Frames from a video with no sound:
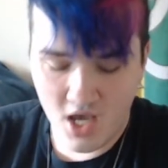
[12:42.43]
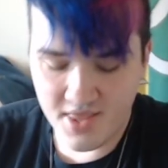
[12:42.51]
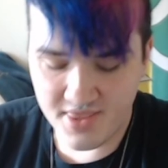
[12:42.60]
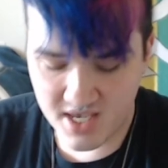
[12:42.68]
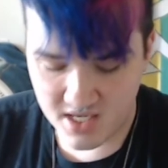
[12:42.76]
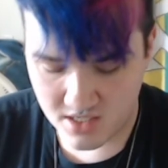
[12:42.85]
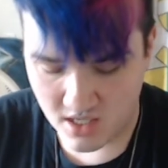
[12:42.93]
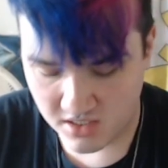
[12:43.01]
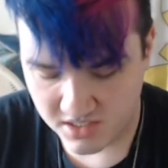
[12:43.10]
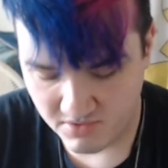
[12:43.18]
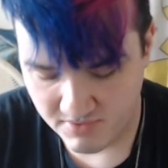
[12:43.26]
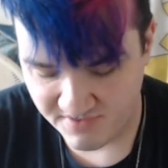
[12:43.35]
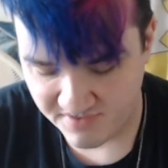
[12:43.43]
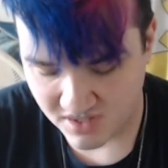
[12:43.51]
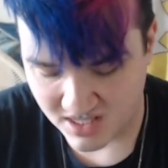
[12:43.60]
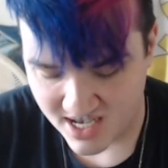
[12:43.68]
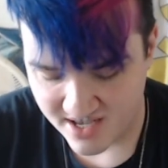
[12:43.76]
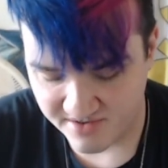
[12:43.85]
And then also with
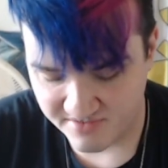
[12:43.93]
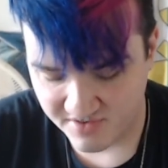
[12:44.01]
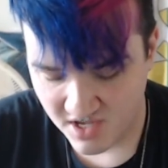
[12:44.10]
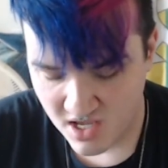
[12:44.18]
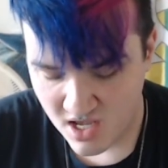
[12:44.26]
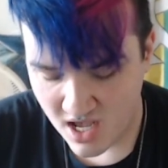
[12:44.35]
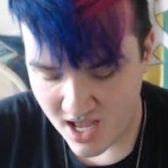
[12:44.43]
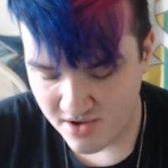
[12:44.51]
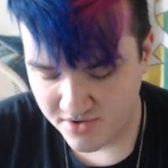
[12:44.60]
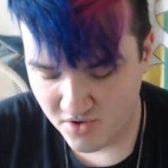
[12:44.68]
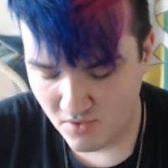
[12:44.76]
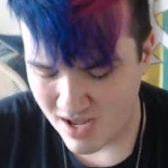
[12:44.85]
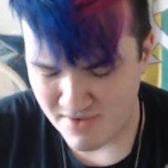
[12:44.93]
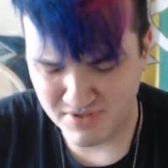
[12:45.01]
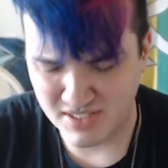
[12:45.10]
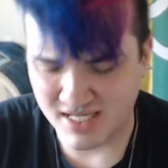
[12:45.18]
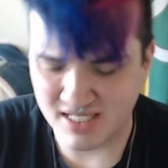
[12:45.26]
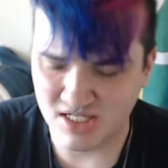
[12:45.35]
Love, I don't know, I
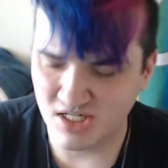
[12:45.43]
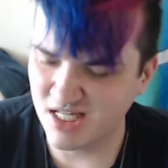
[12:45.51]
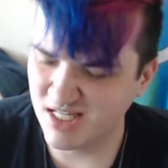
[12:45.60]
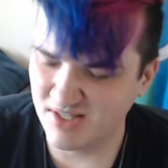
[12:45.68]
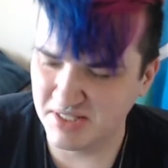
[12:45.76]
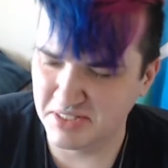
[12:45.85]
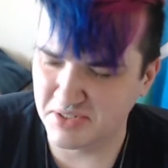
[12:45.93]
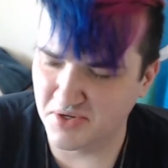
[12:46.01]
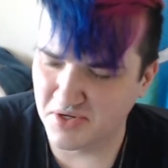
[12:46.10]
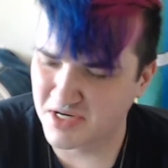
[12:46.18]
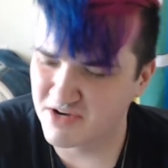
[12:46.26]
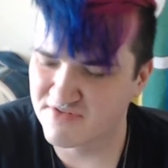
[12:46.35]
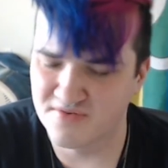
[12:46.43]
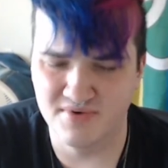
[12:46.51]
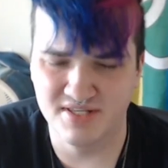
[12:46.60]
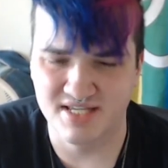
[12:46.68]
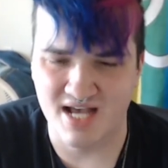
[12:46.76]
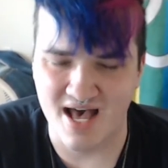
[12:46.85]
was like starting to do this in order from
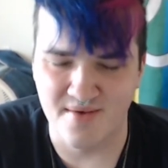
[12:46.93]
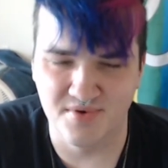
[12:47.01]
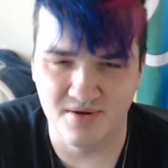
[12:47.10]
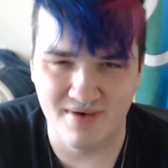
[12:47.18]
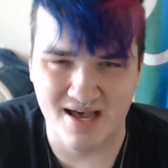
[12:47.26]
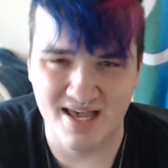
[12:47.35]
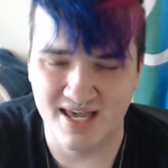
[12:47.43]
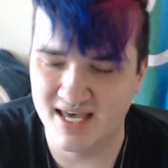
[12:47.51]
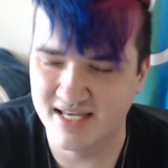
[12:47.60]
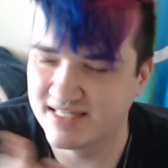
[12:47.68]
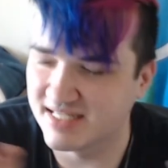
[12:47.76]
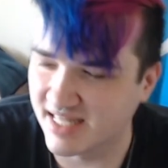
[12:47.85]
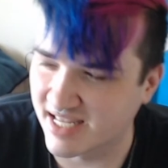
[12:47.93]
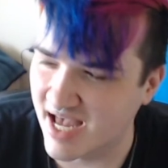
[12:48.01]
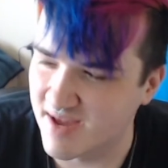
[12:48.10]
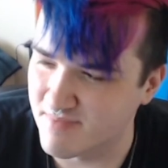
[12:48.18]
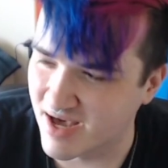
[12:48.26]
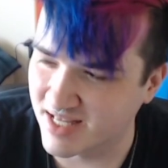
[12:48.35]
ones that I'm gonna buy again to like
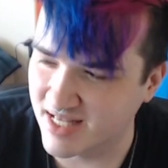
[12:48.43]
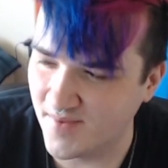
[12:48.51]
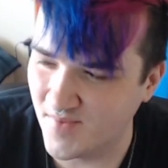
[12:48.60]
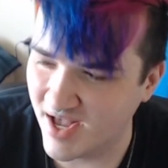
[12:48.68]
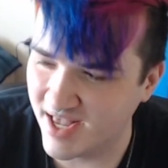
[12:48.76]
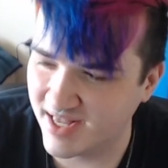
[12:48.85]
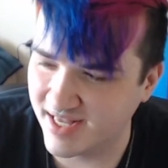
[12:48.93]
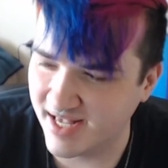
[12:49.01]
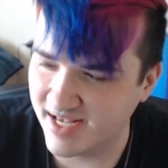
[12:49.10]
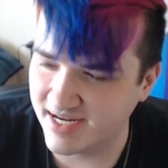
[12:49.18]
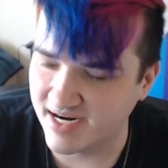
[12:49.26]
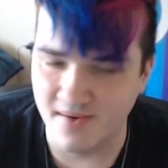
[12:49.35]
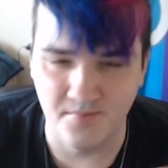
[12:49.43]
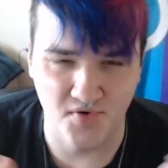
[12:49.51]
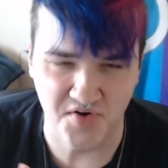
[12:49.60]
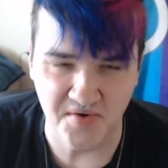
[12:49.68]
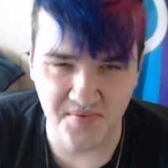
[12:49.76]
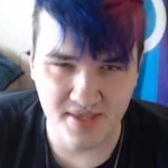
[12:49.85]
I might not buy again, and
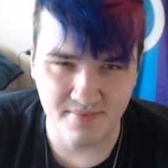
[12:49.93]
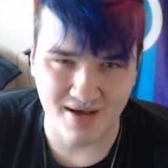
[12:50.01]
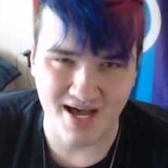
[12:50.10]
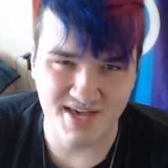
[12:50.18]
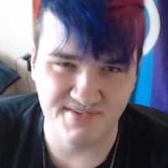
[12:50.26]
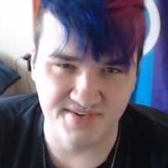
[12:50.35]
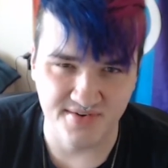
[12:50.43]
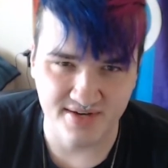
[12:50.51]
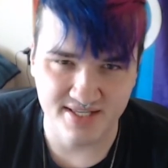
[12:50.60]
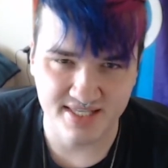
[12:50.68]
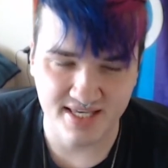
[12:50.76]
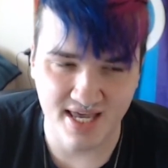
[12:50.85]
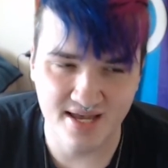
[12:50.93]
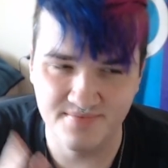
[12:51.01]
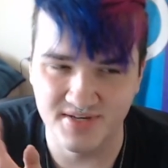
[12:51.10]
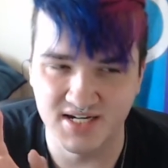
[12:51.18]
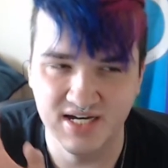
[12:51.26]
I'll probably buy Focus again, but